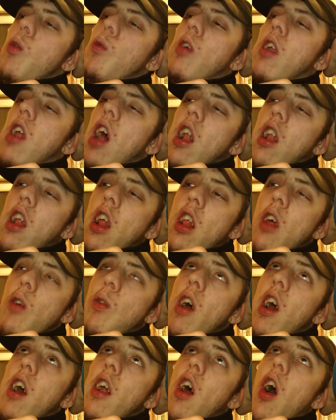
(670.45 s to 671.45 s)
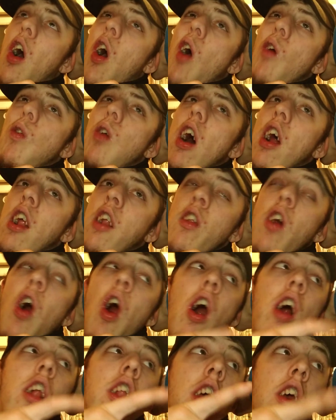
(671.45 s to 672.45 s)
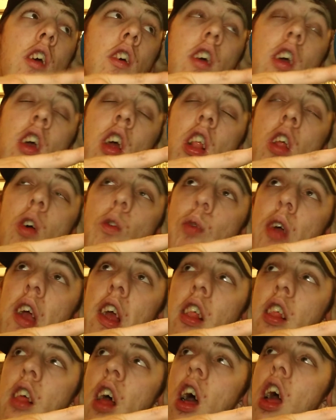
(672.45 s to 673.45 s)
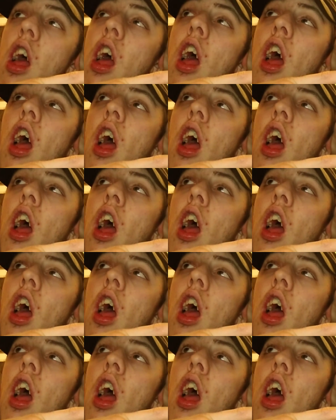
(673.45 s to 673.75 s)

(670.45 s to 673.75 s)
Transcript: My dad disappeared at half past nine to get pizza.